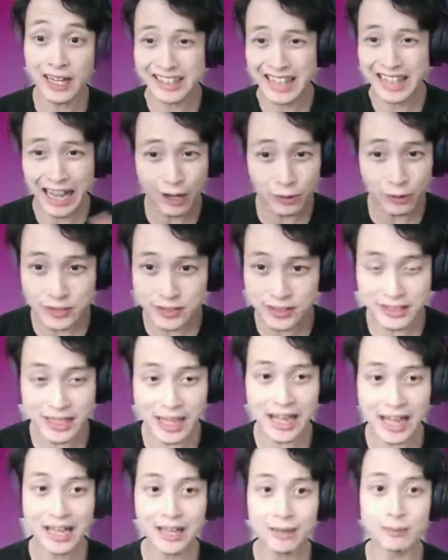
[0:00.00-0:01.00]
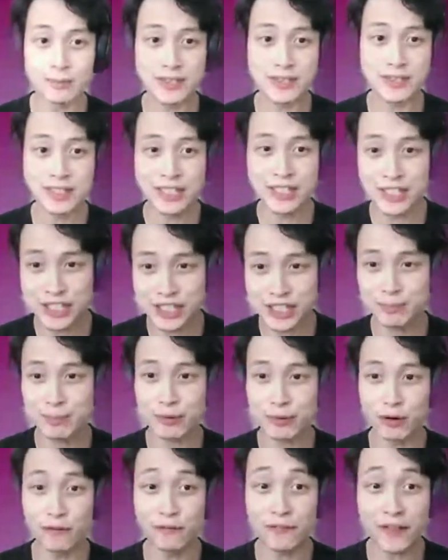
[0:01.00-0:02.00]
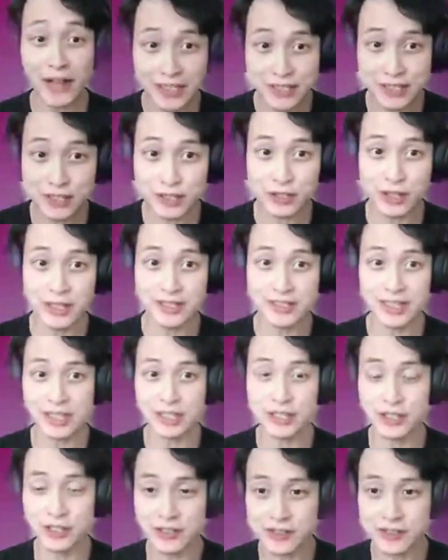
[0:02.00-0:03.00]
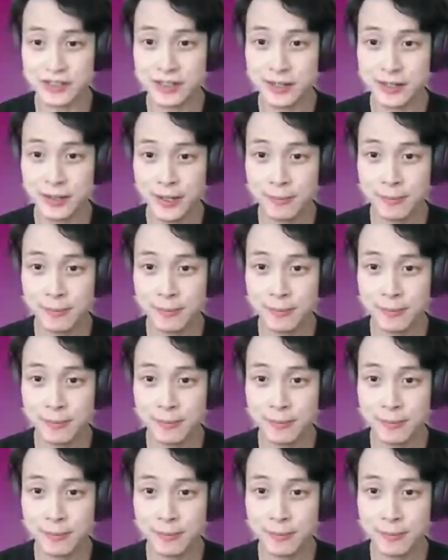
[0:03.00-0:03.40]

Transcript: 1,000 times cheaper or faster transactions,